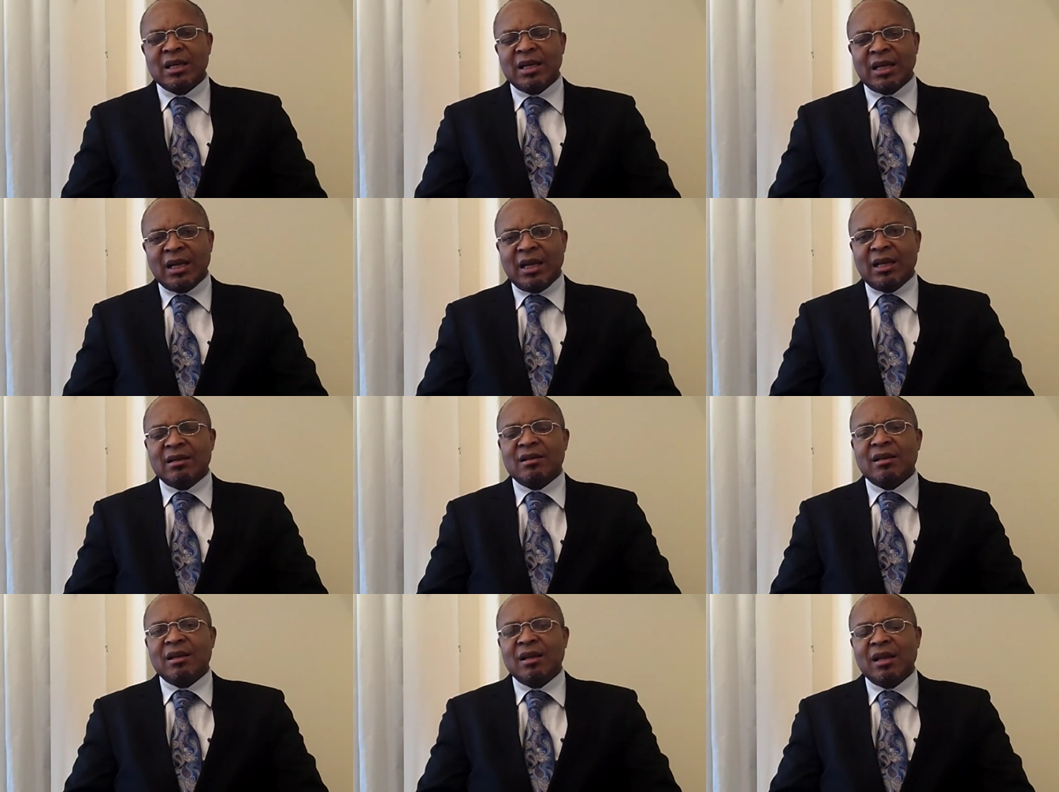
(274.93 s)

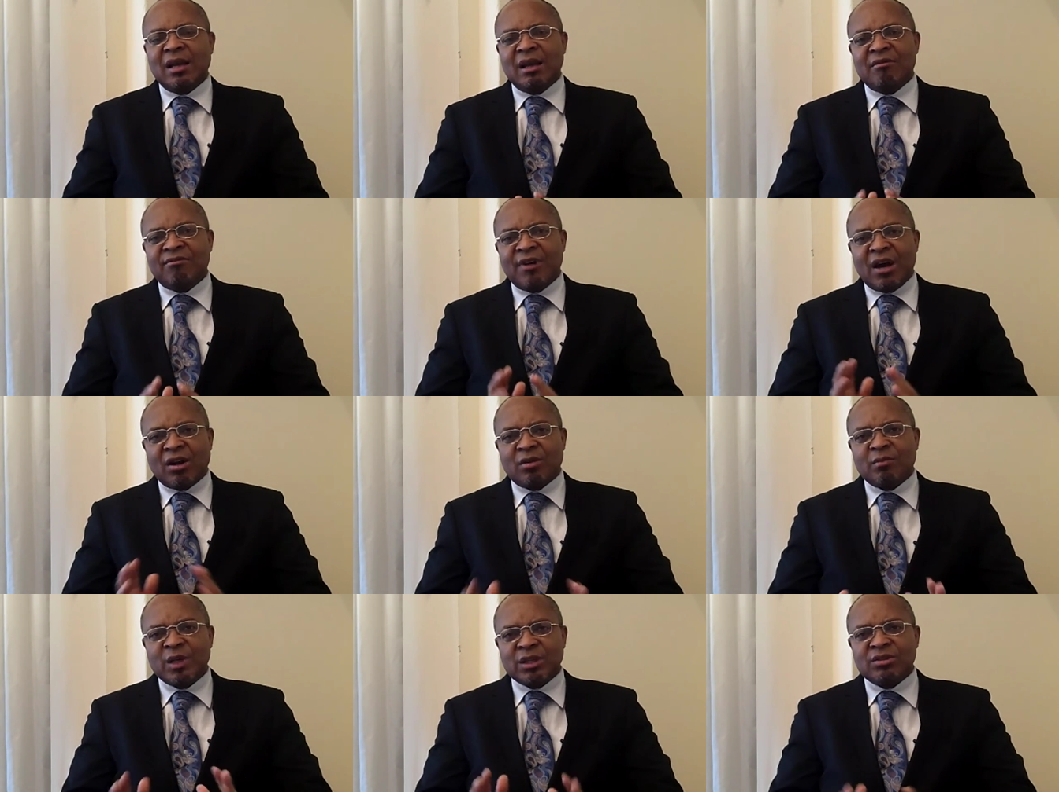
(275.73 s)
and
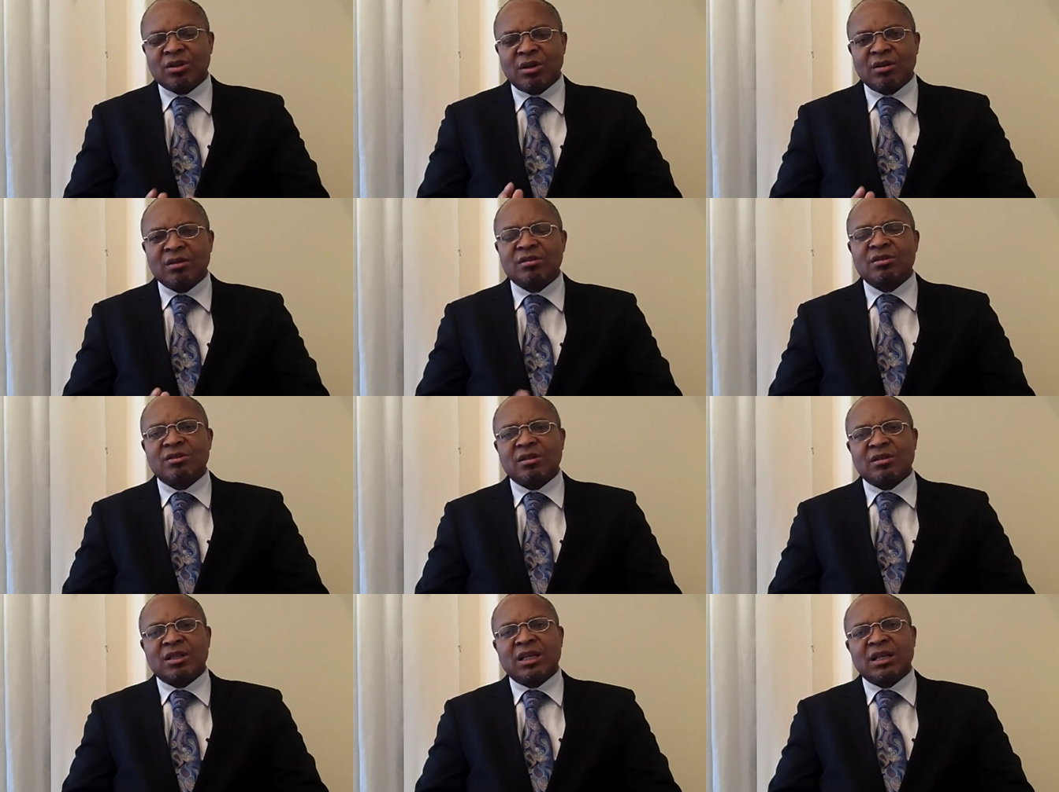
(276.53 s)
environmental
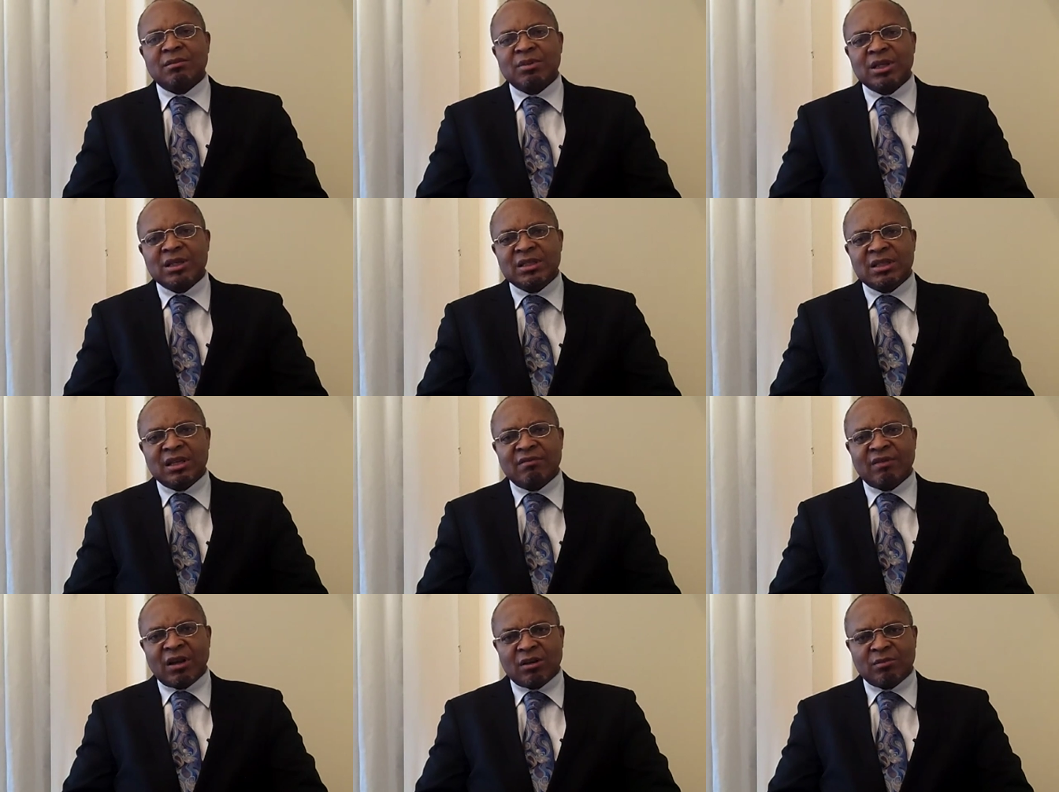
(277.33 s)

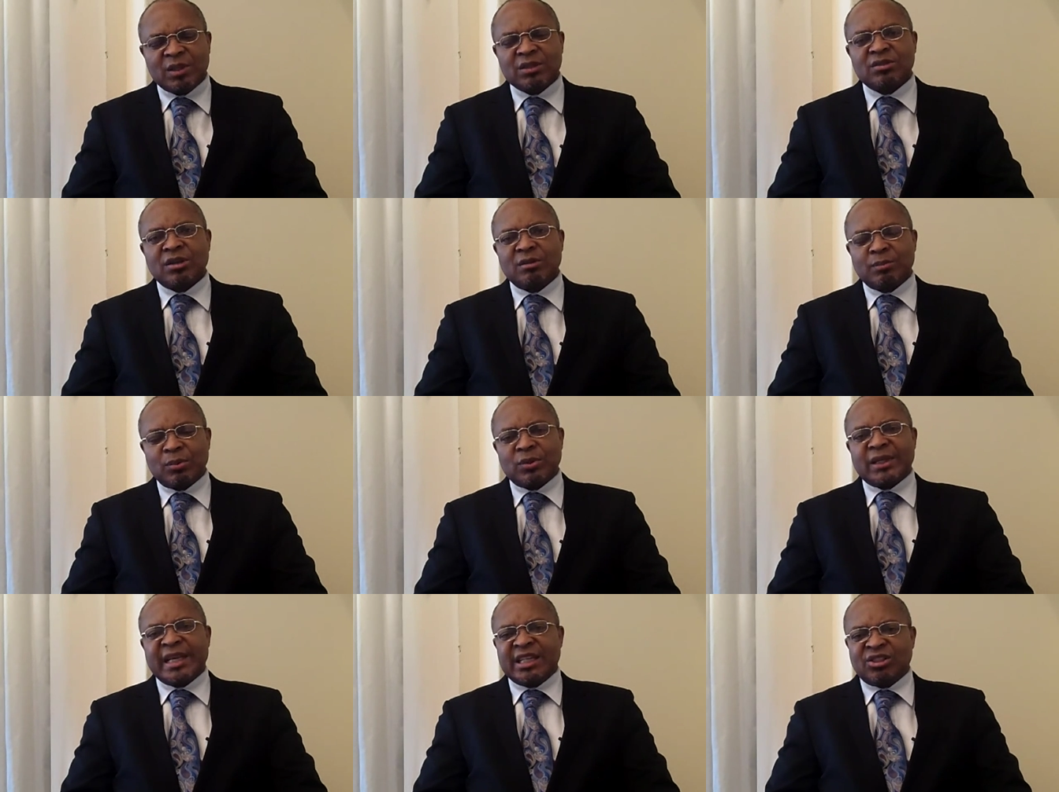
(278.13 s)
sustainability, environmental
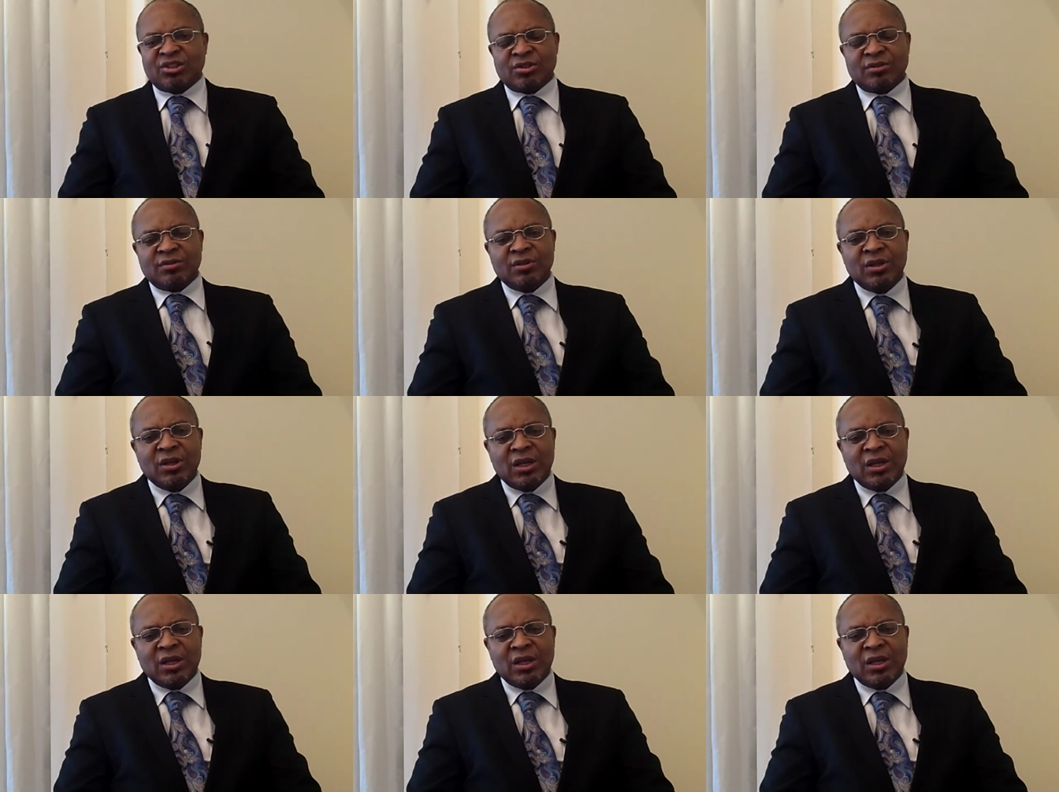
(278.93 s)
protection.